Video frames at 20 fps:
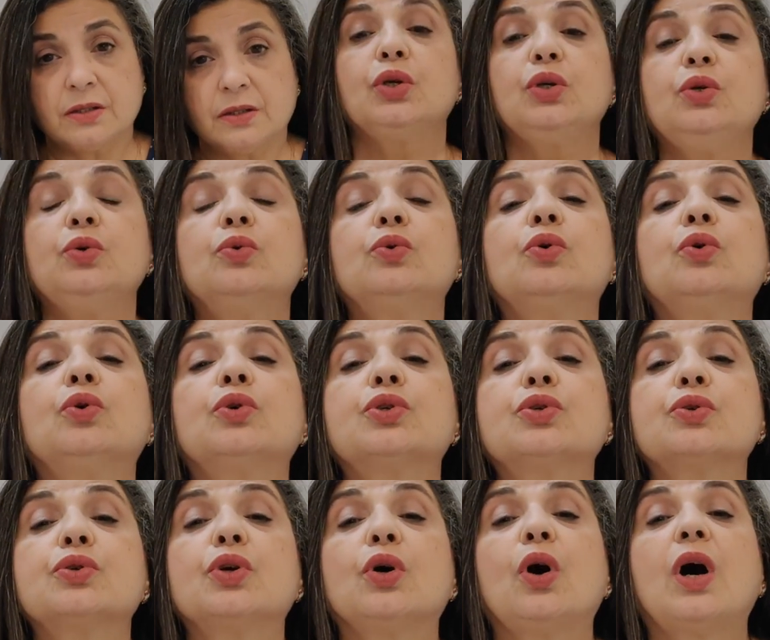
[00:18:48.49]
you go
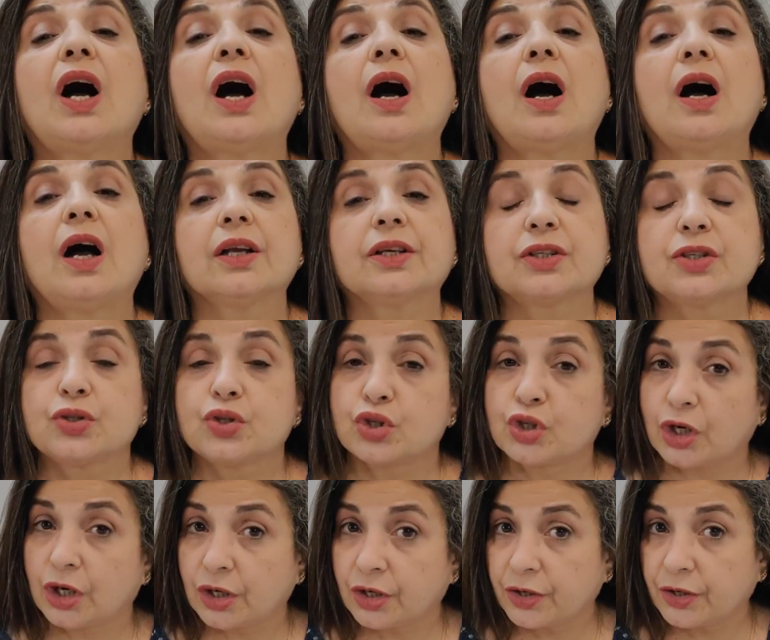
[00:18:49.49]
to your heart
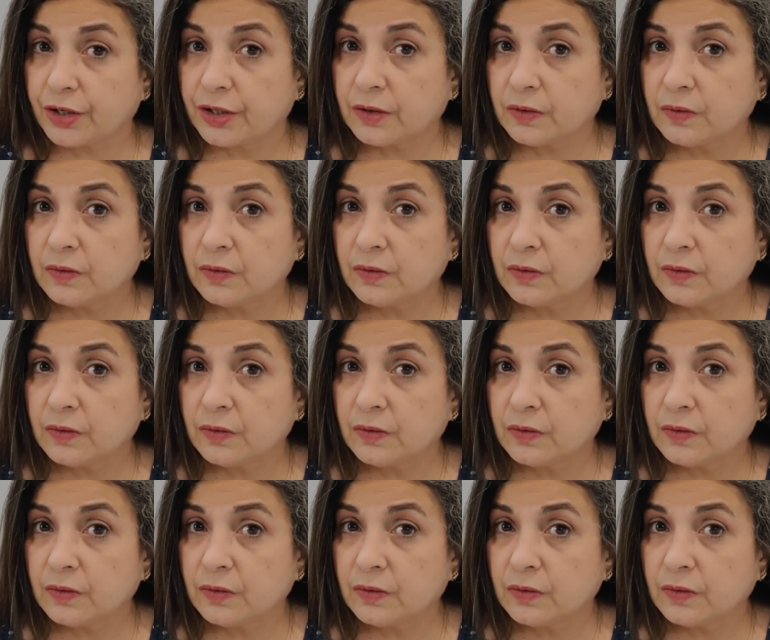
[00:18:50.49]
chakra